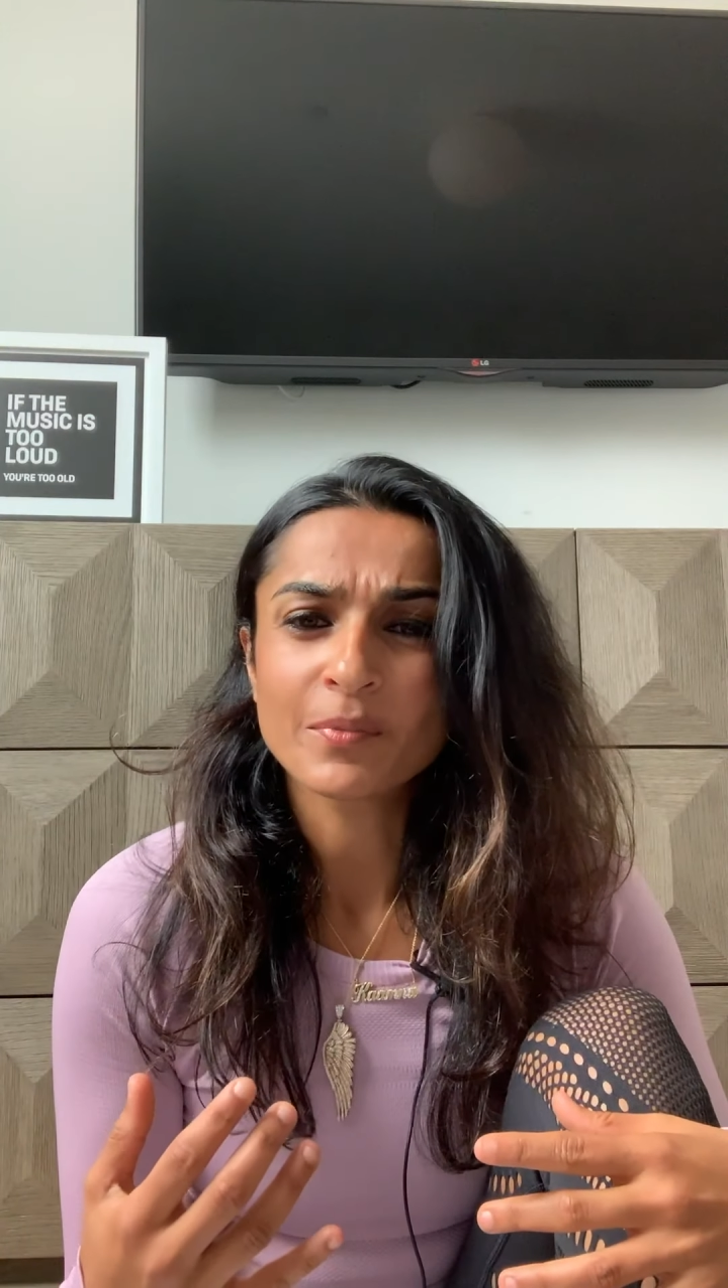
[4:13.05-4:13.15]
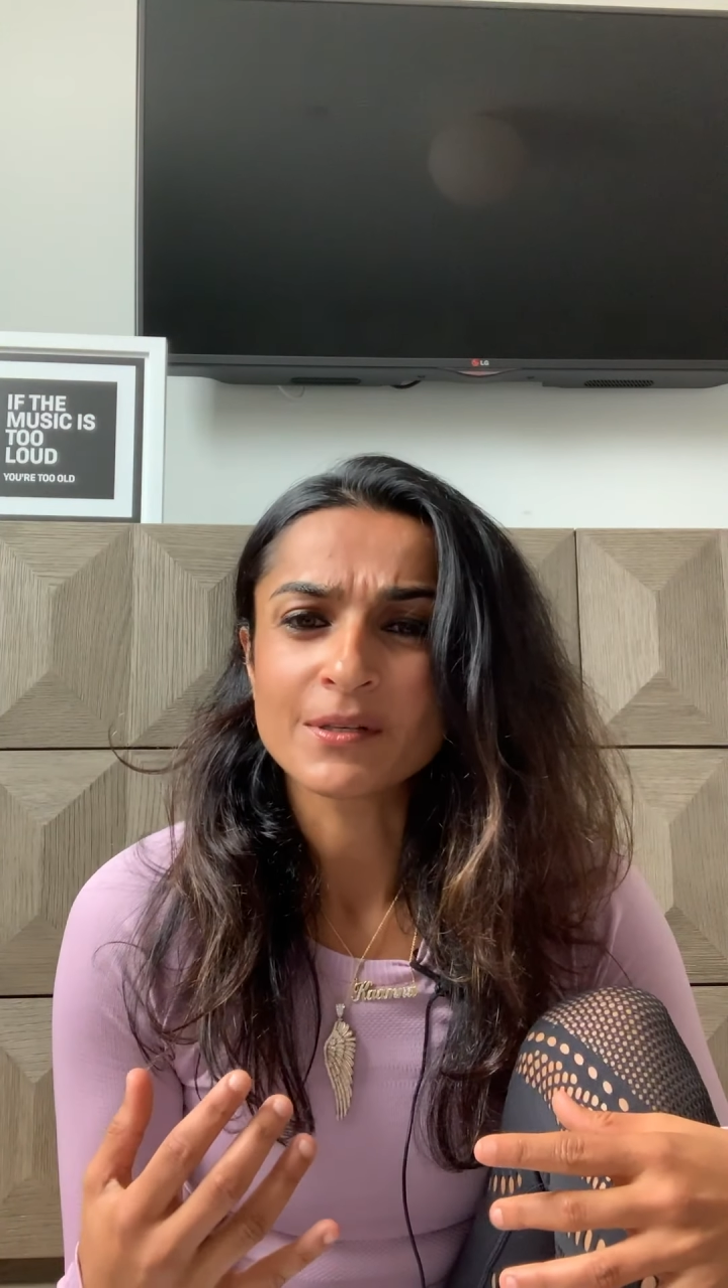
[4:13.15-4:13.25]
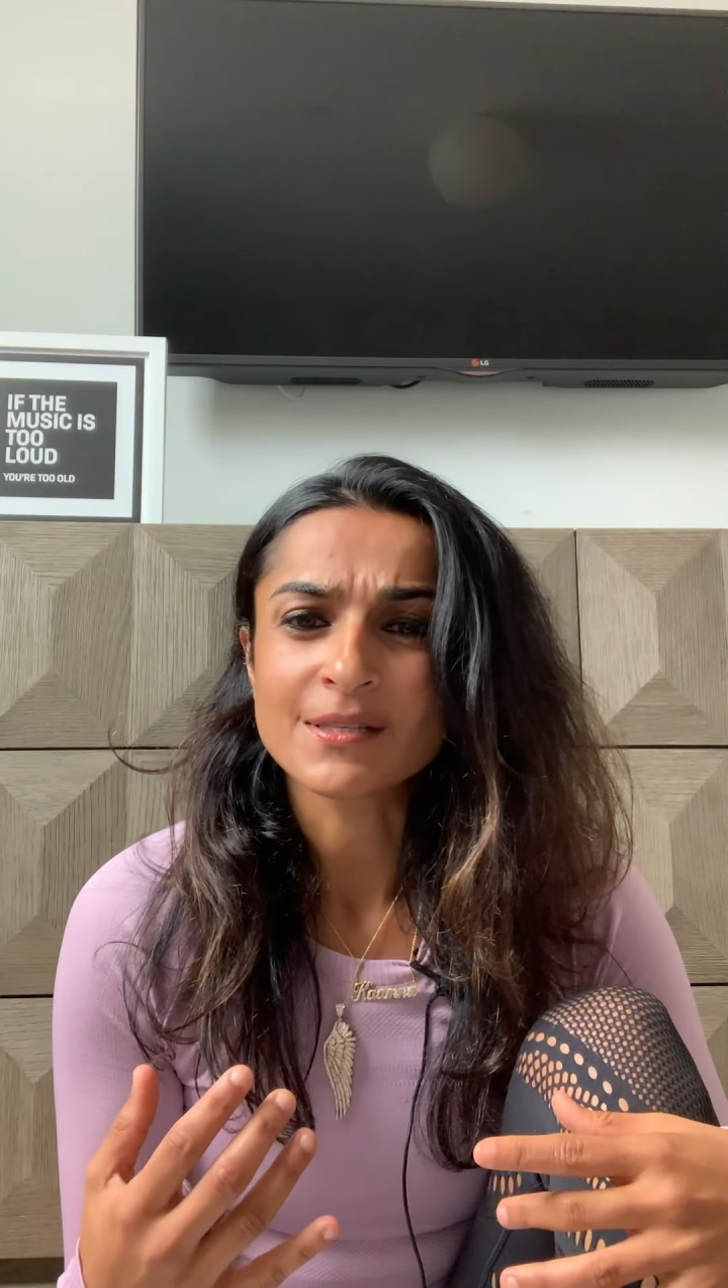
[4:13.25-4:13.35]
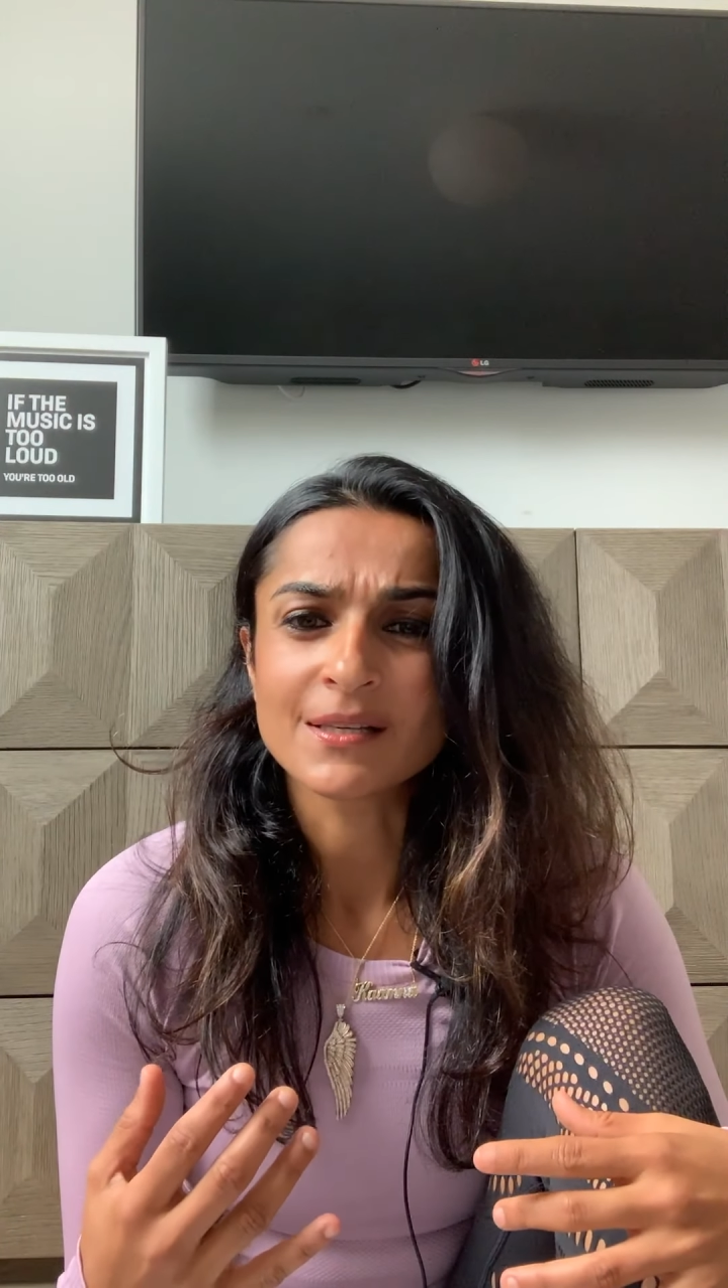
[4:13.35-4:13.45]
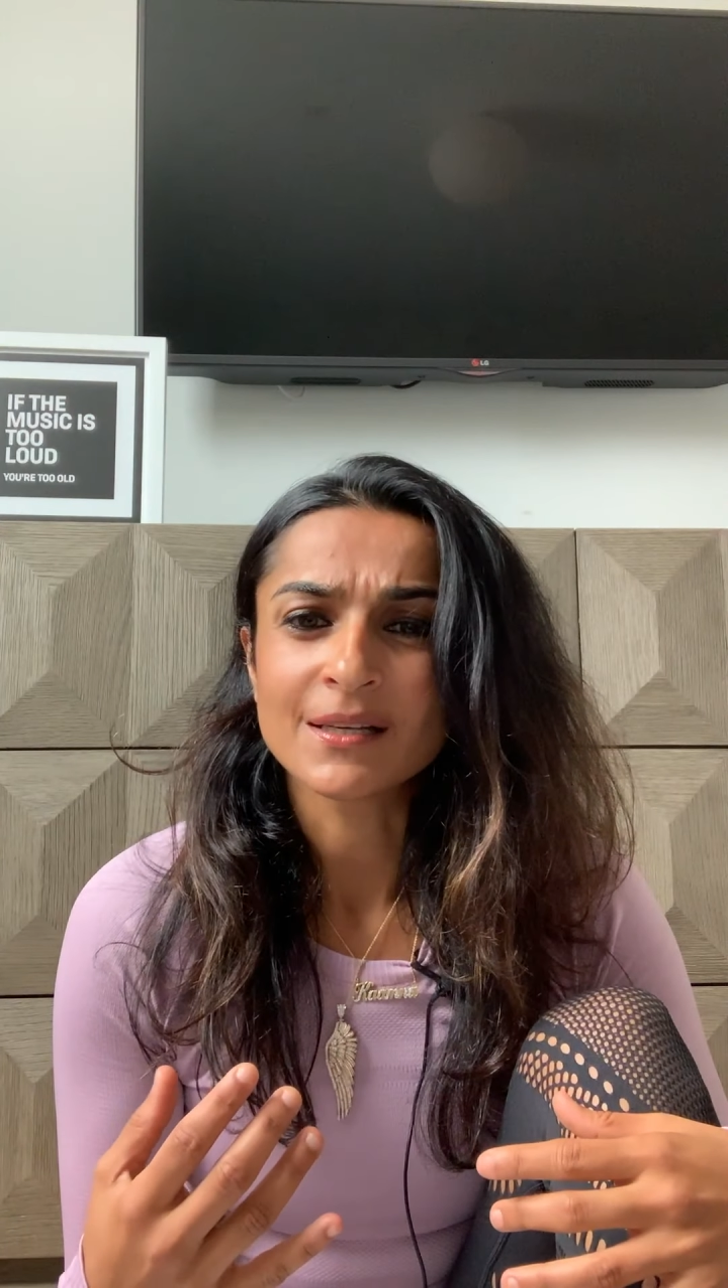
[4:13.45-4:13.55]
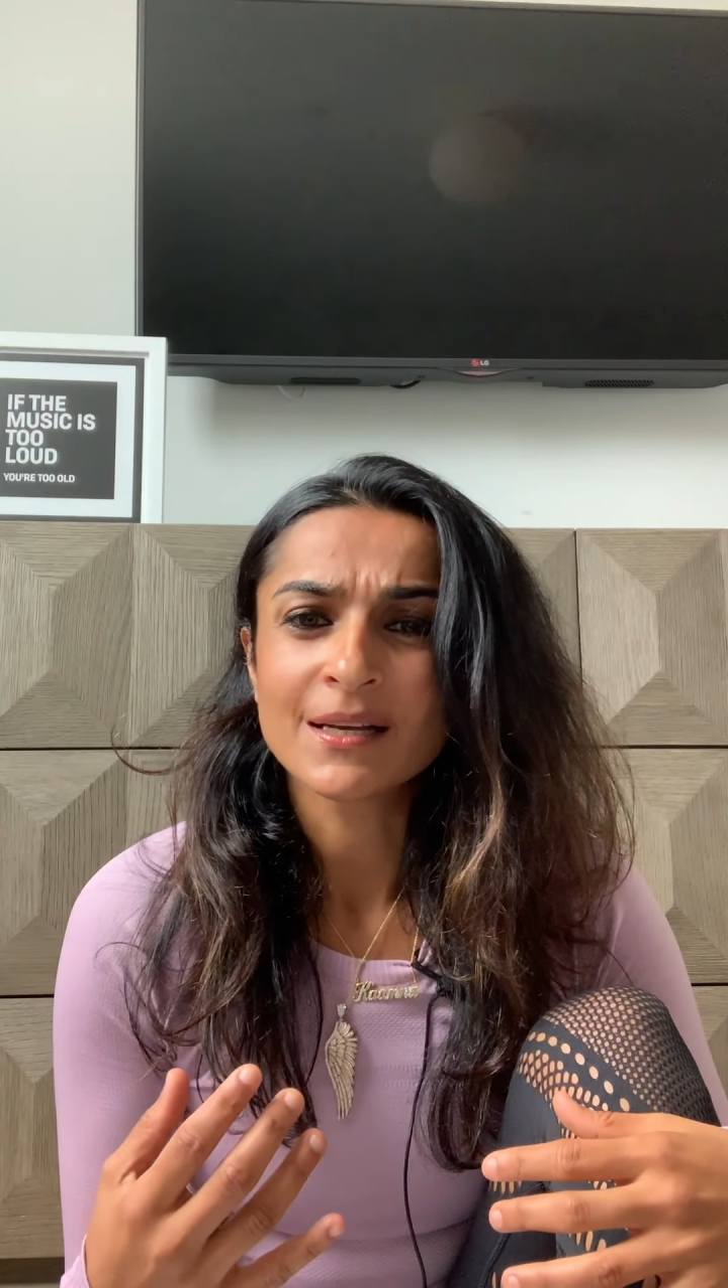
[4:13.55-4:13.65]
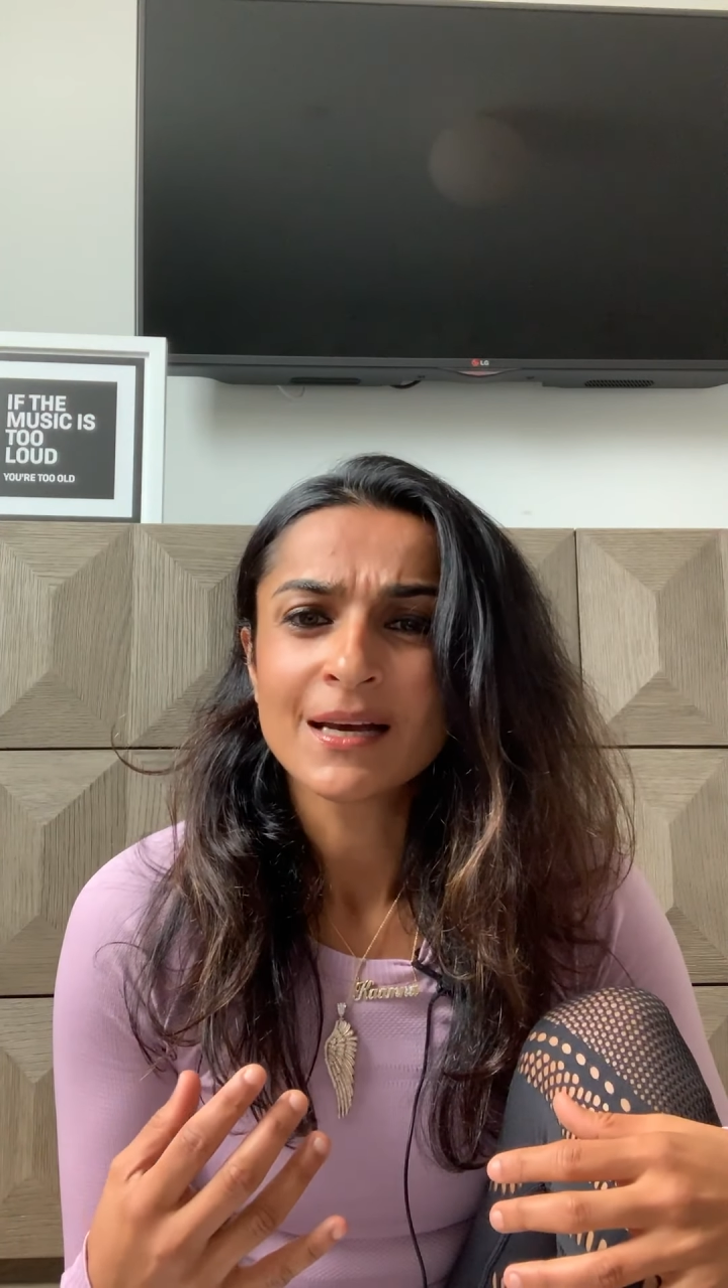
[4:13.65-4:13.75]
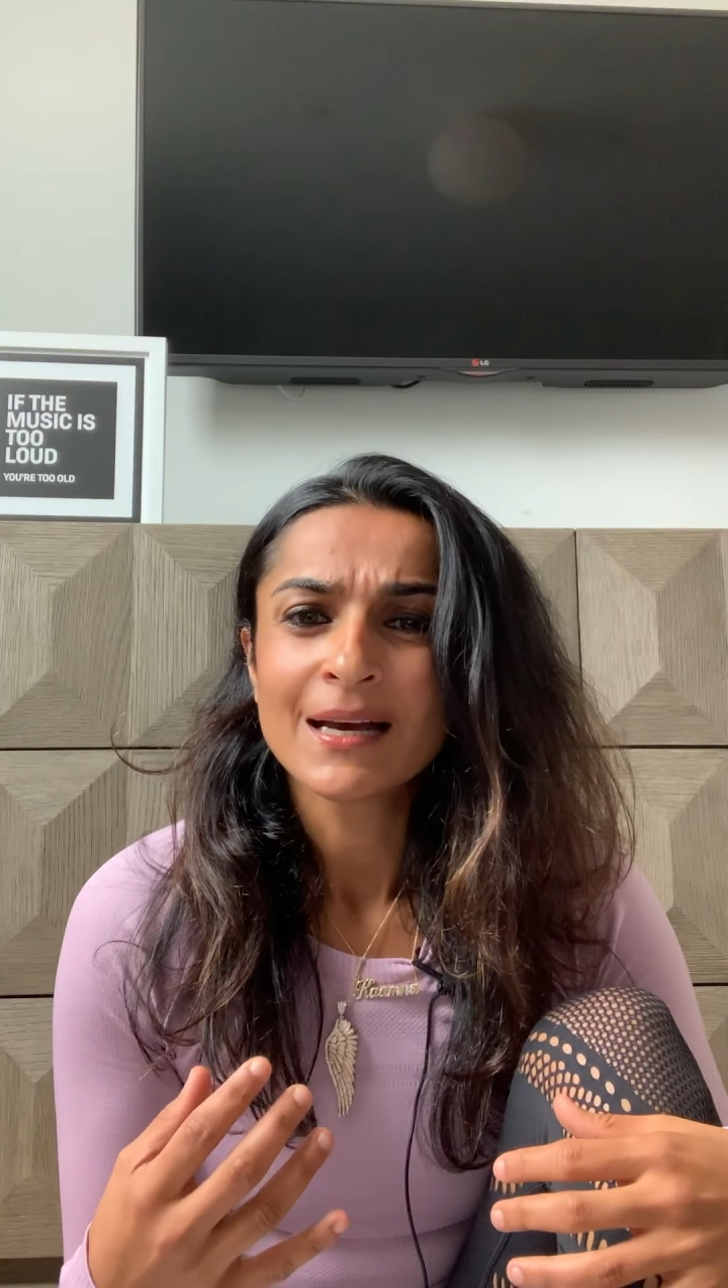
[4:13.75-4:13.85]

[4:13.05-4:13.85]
person,